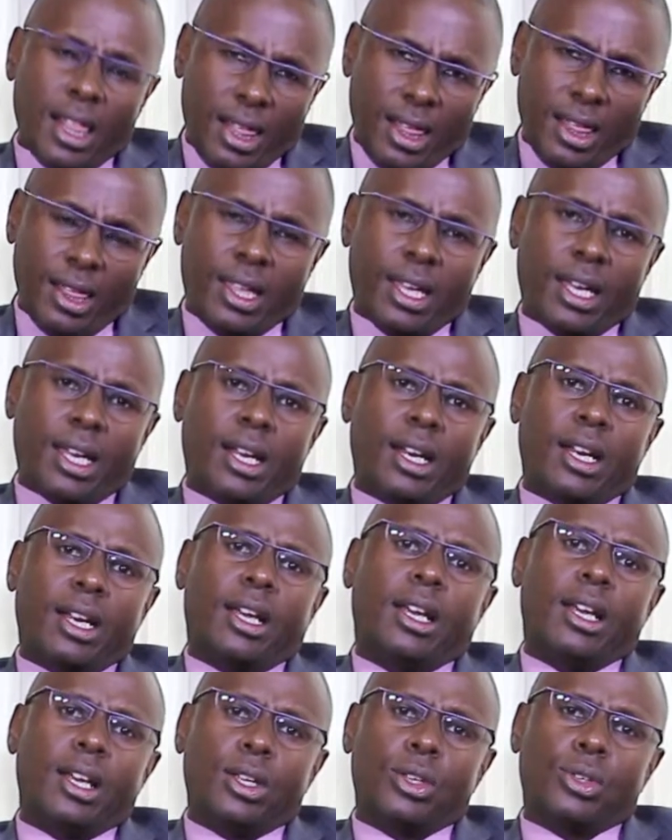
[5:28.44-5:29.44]
then
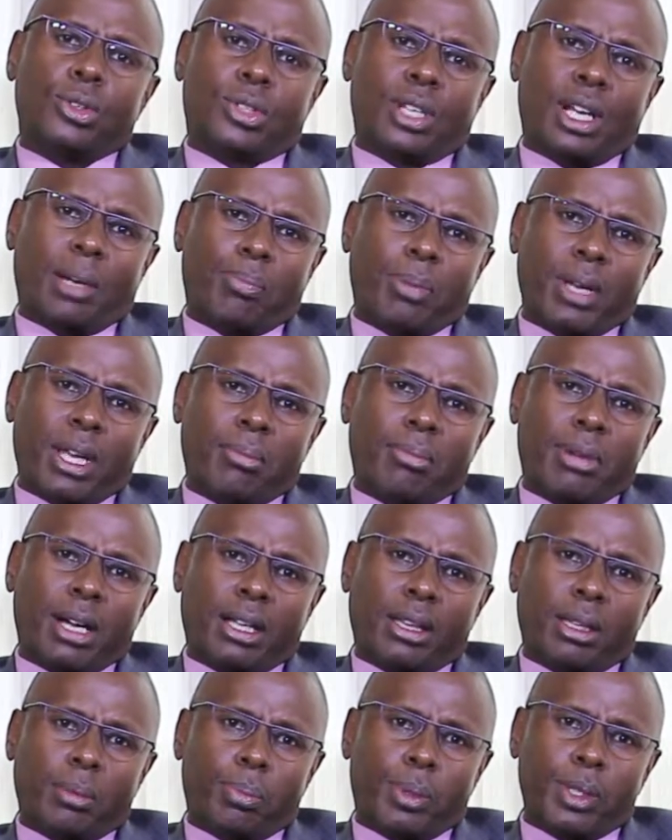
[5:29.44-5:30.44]
you start paying back
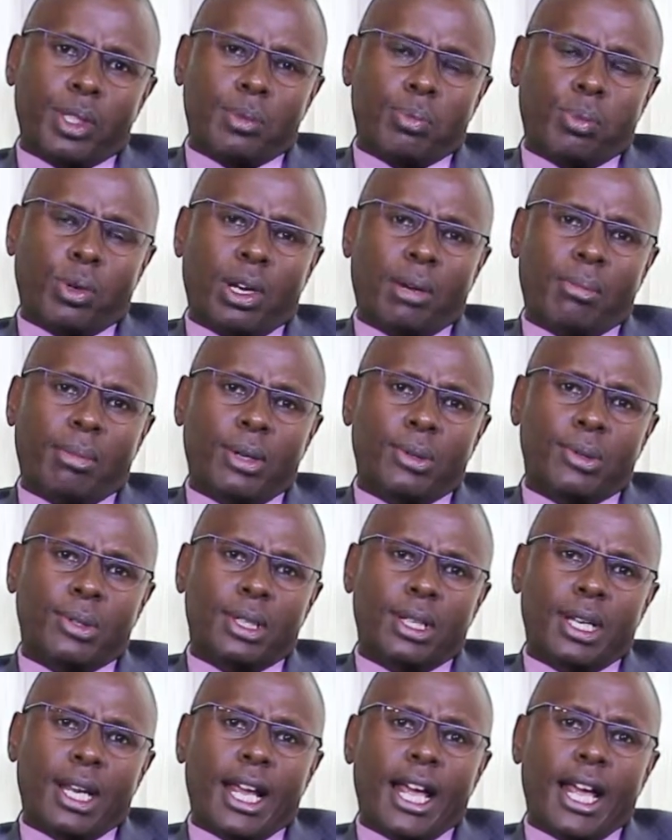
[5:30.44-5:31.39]
the principal amount.